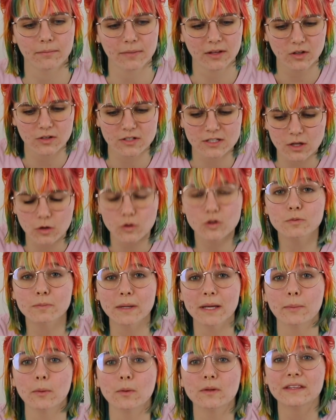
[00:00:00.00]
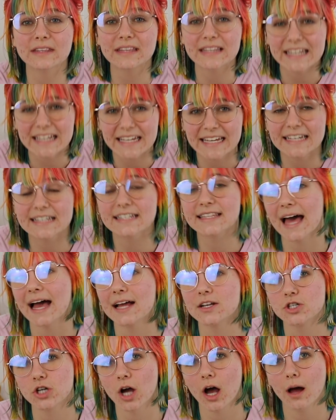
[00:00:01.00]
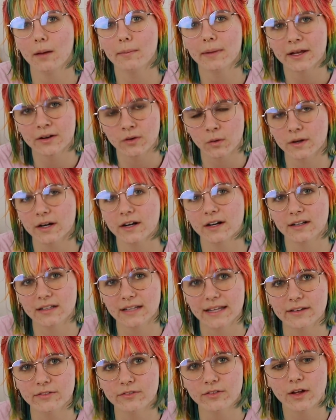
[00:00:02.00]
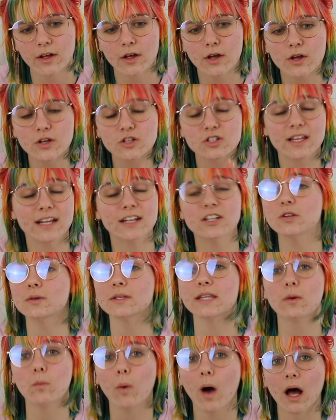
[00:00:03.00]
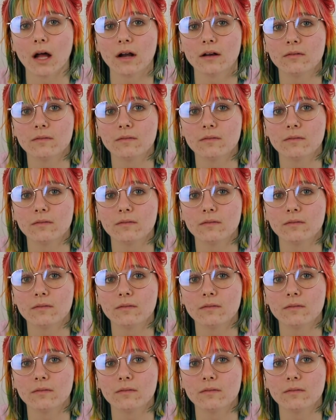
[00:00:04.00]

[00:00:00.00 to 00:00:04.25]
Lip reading: because those people need that job in order to live. So they can do what they want.